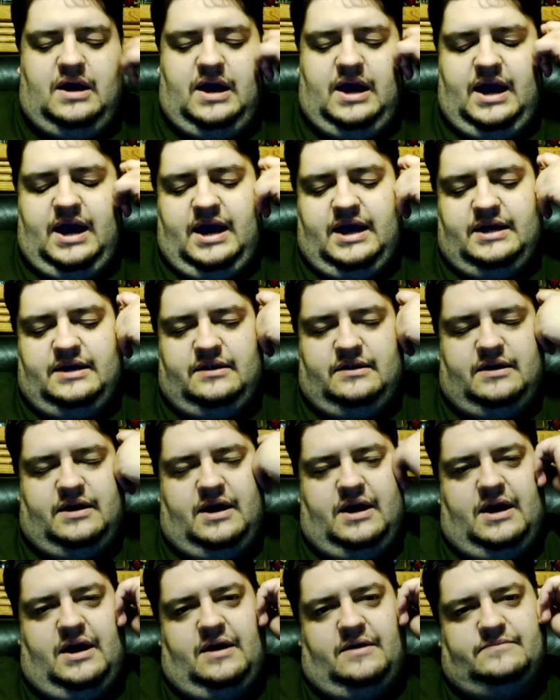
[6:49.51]
and
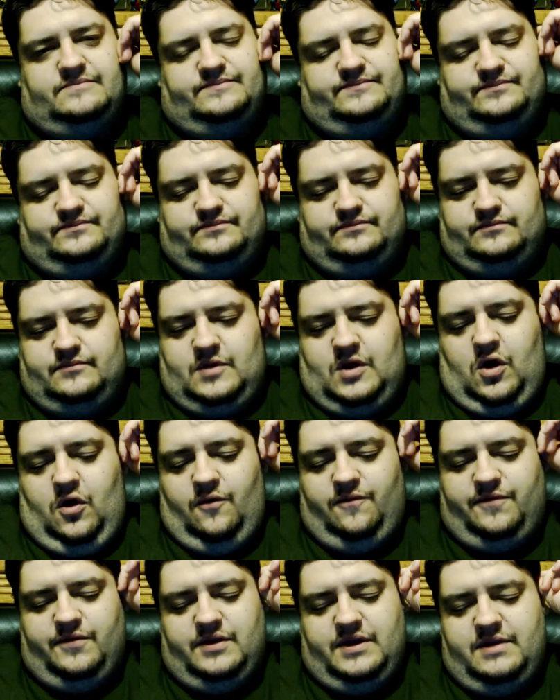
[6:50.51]
uh,
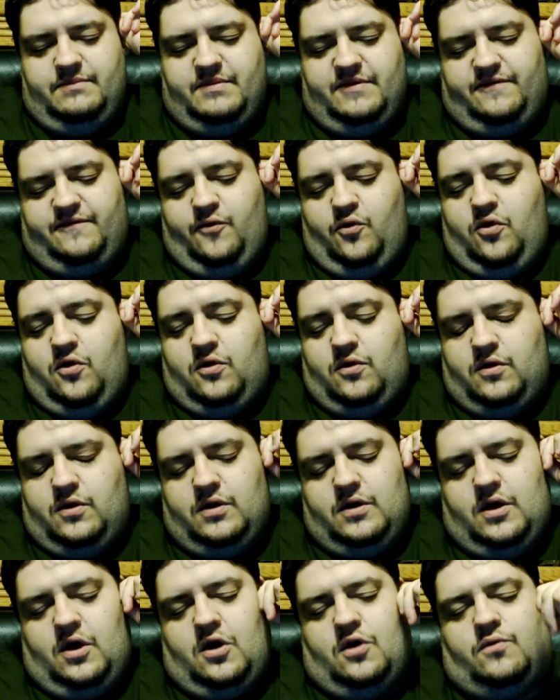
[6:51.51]
hopefully before
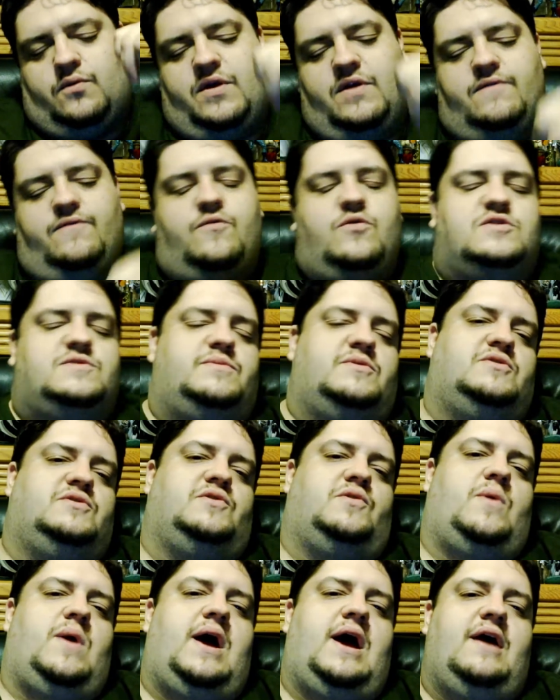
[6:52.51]
our reinforcements
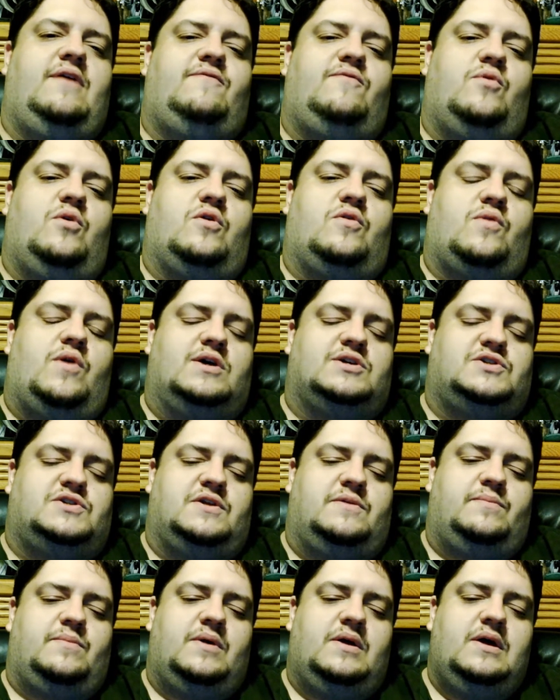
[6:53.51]
arrive, we'll crush
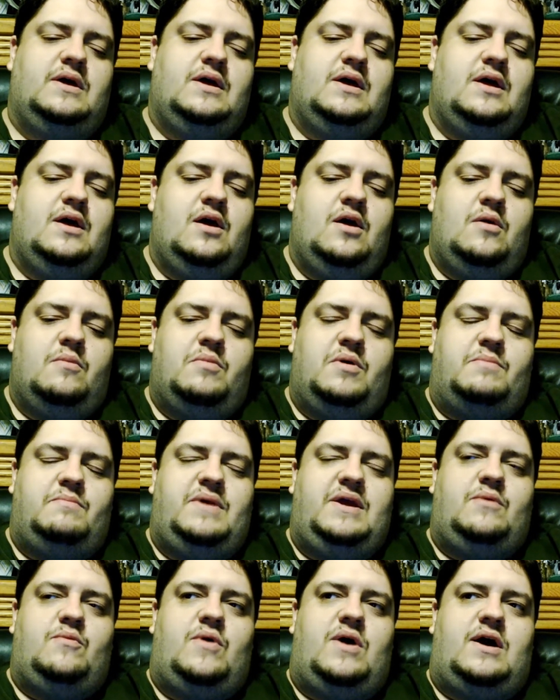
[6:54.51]
them. But
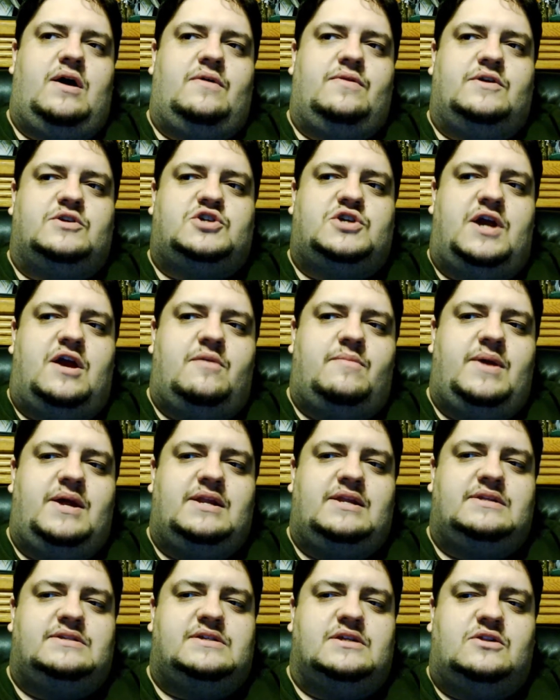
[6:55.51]
meanwhile, the chairman
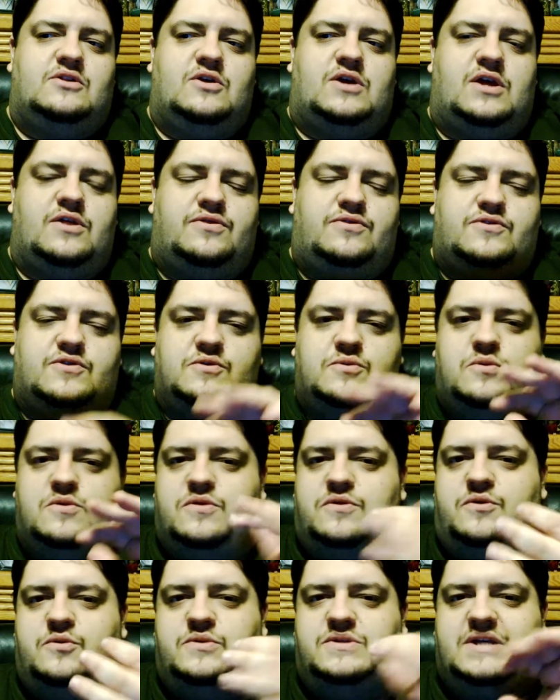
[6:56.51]
isn't looking too
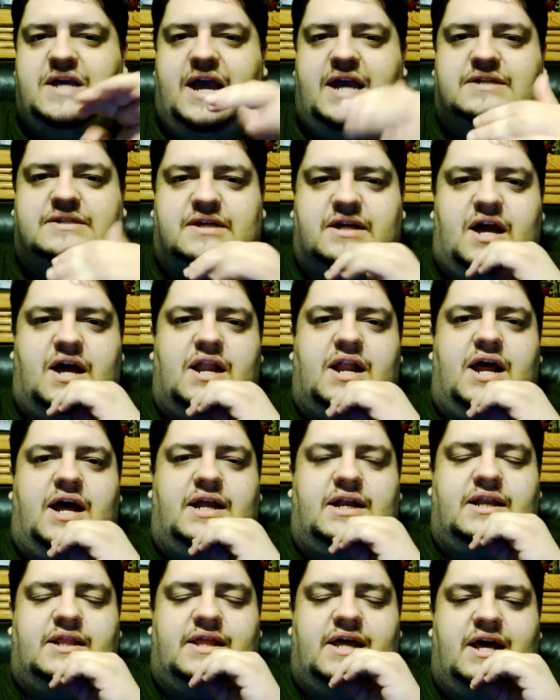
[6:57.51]
enthusiastic
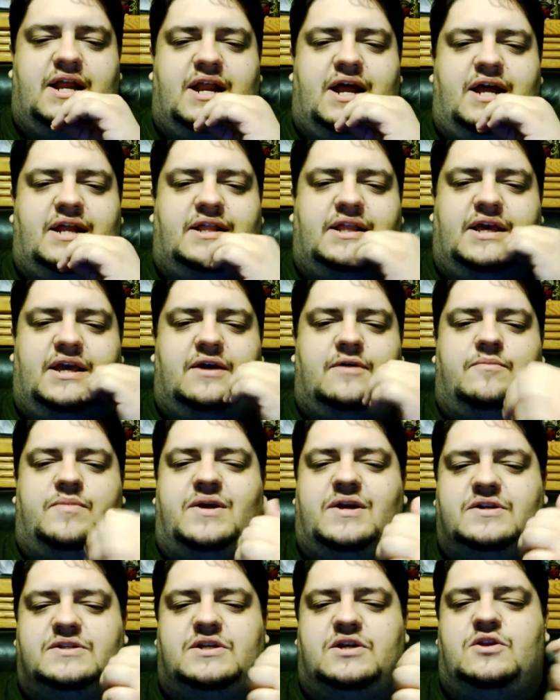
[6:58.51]
on that idea
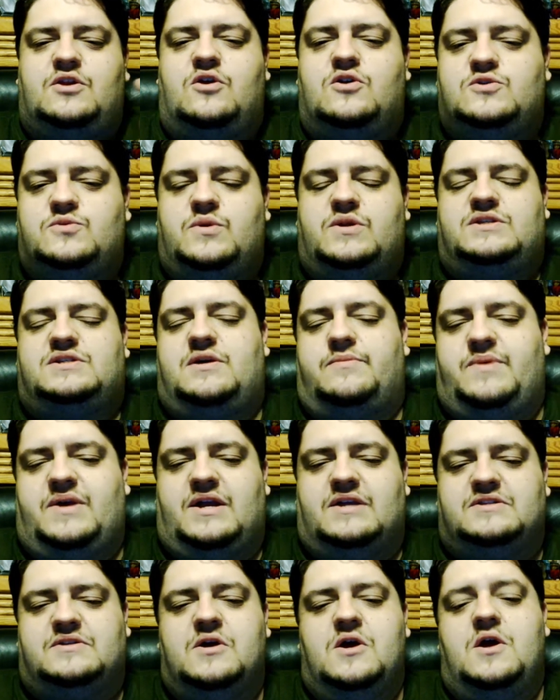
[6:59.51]
because he knows what he's up
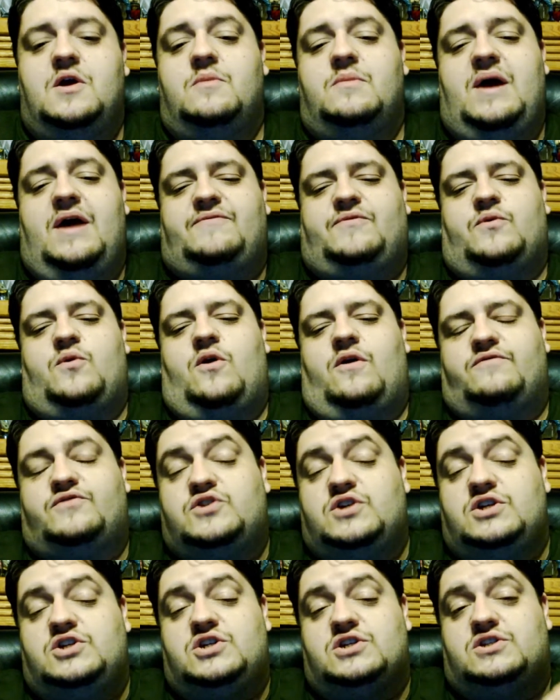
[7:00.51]
against. After all,
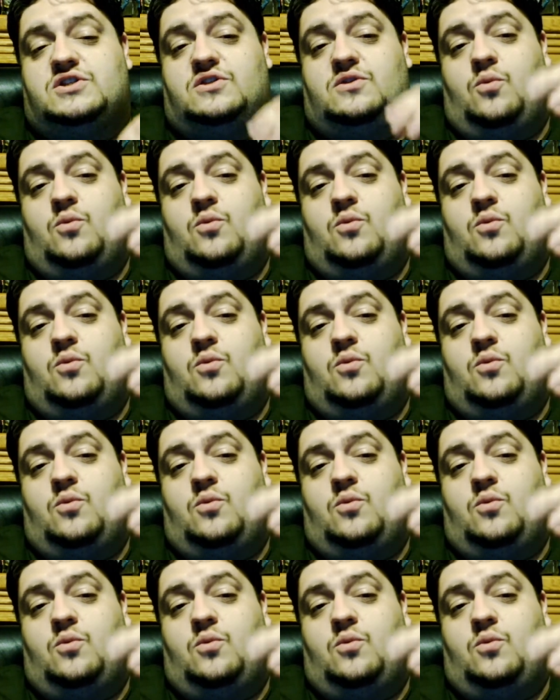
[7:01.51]
she's just